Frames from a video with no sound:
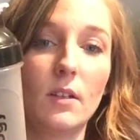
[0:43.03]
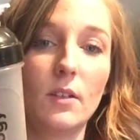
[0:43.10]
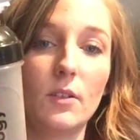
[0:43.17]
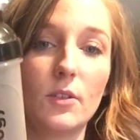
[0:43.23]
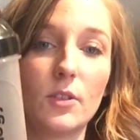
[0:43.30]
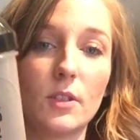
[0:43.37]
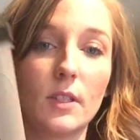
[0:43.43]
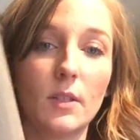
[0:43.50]
You
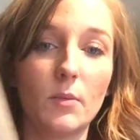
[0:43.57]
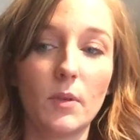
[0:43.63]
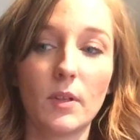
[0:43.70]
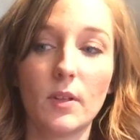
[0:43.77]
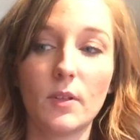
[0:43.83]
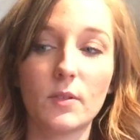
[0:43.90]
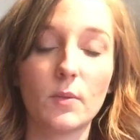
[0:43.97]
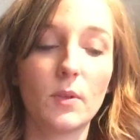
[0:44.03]
should get one of
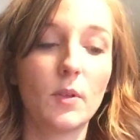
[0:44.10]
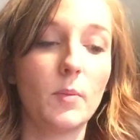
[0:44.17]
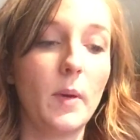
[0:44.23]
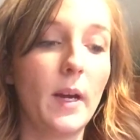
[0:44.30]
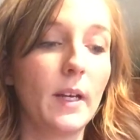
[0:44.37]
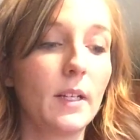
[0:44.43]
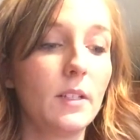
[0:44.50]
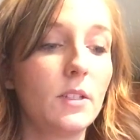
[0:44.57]
those with your
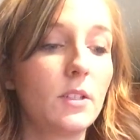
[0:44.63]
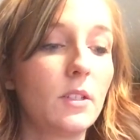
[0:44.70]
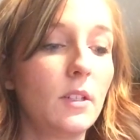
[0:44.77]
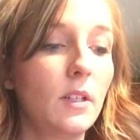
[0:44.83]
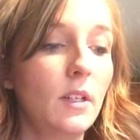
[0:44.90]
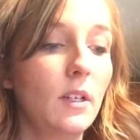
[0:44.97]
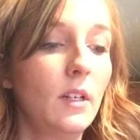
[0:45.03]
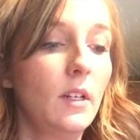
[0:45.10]
package.
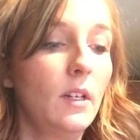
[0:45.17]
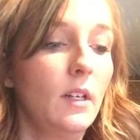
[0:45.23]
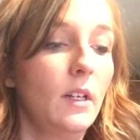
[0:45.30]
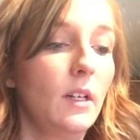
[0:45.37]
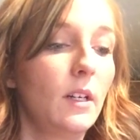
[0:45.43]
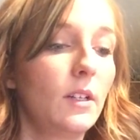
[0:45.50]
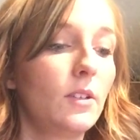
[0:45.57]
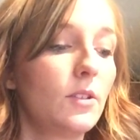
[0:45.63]

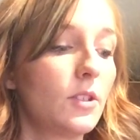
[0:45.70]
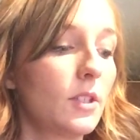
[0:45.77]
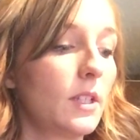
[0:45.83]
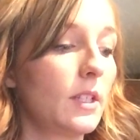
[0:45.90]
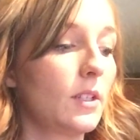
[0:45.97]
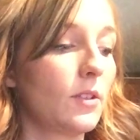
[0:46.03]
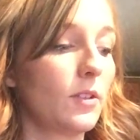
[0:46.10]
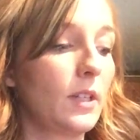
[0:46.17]
You should
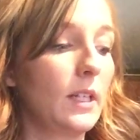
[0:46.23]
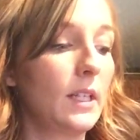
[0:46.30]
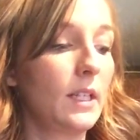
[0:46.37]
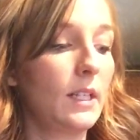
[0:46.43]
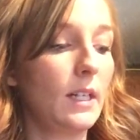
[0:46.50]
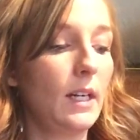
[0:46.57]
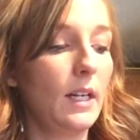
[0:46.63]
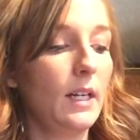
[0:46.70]
get your eating
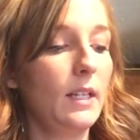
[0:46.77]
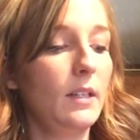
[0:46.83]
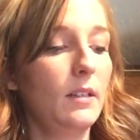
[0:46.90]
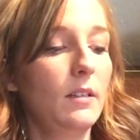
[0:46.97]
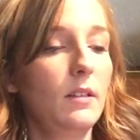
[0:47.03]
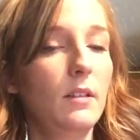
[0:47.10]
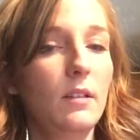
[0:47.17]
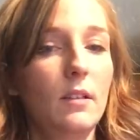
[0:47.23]
guide.
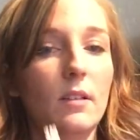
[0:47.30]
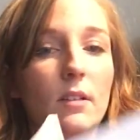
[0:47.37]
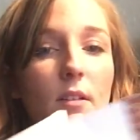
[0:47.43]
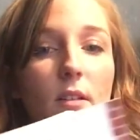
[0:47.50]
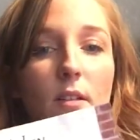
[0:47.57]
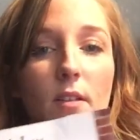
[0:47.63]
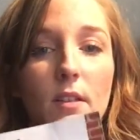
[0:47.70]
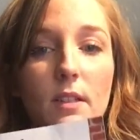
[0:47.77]

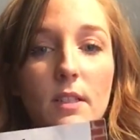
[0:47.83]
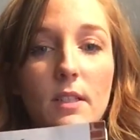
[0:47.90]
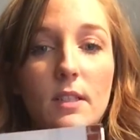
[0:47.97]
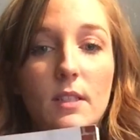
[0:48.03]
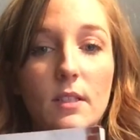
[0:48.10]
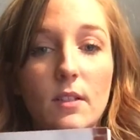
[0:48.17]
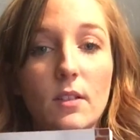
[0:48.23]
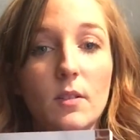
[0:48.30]
This is
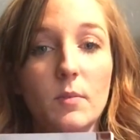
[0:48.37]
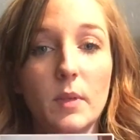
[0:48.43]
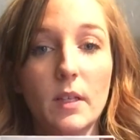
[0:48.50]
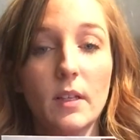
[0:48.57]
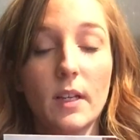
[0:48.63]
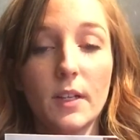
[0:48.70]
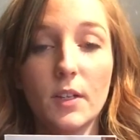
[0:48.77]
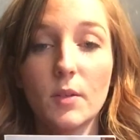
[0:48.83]
going to be
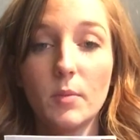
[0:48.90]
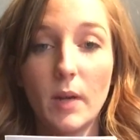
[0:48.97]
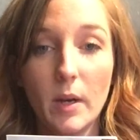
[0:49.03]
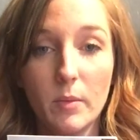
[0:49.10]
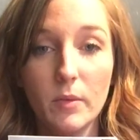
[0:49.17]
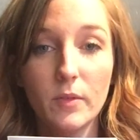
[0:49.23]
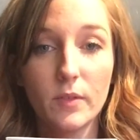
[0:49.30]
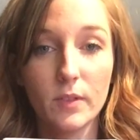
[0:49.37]
like your
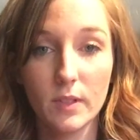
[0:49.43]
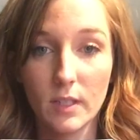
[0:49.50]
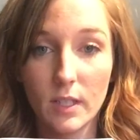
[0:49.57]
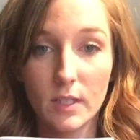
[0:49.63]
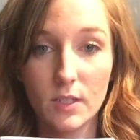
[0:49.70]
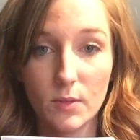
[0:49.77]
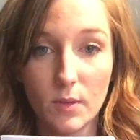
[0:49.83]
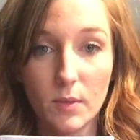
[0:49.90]
Bible for the
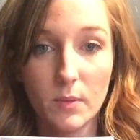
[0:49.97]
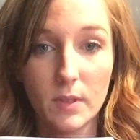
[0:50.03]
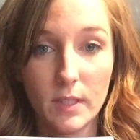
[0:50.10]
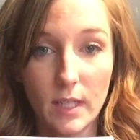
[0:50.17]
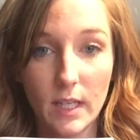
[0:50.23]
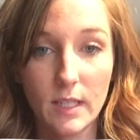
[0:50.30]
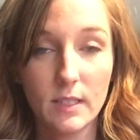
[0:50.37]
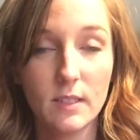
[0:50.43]
next 21
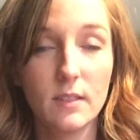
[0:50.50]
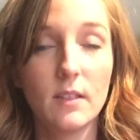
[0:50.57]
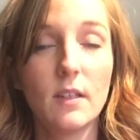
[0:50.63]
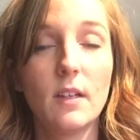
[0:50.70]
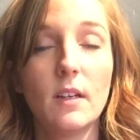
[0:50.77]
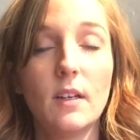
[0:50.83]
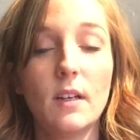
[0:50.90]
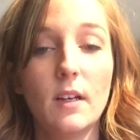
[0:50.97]
days.
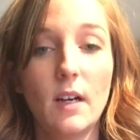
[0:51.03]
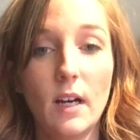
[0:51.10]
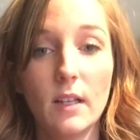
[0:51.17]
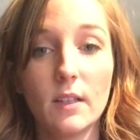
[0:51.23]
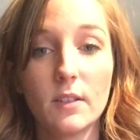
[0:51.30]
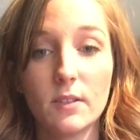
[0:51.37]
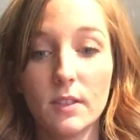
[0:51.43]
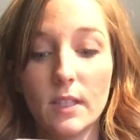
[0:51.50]
I
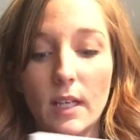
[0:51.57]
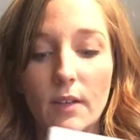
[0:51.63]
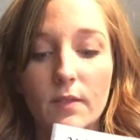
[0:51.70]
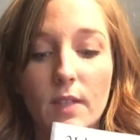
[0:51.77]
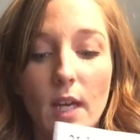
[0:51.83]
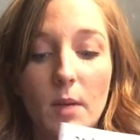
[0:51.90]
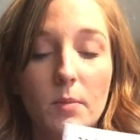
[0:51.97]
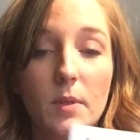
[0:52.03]
literally have
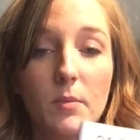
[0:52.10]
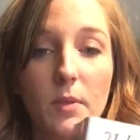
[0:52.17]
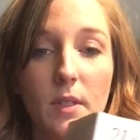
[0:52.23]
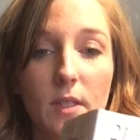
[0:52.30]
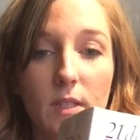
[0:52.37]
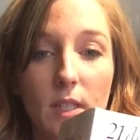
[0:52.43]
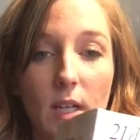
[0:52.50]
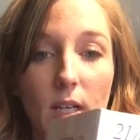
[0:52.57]
taped it
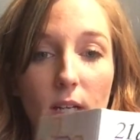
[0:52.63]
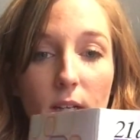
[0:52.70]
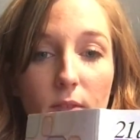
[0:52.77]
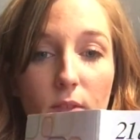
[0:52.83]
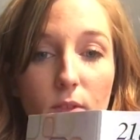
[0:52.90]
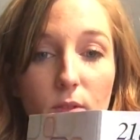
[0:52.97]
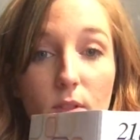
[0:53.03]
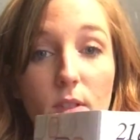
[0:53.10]
because I have
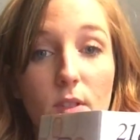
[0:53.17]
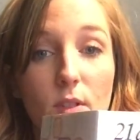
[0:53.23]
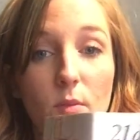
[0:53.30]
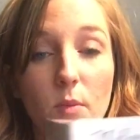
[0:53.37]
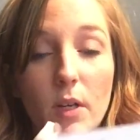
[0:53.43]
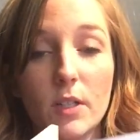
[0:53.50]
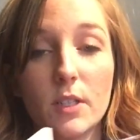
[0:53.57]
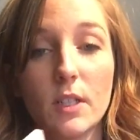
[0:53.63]
used it so
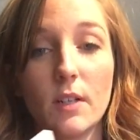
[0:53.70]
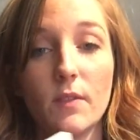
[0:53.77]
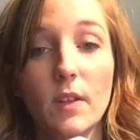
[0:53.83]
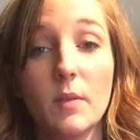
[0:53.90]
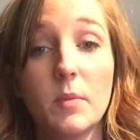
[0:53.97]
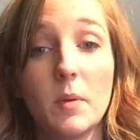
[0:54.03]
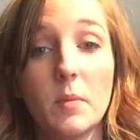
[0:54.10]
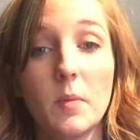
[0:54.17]
much and I've
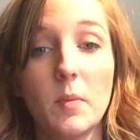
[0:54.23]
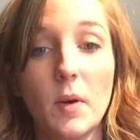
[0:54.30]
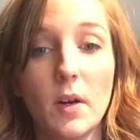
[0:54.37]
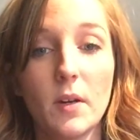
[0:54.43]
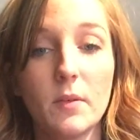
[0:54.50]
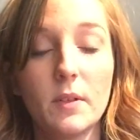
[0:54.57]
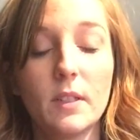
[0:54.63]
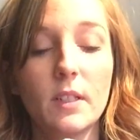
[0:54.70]
let people
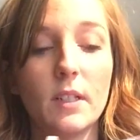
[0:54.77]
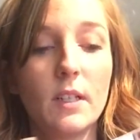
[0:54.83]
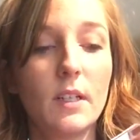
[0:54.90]
borrow it.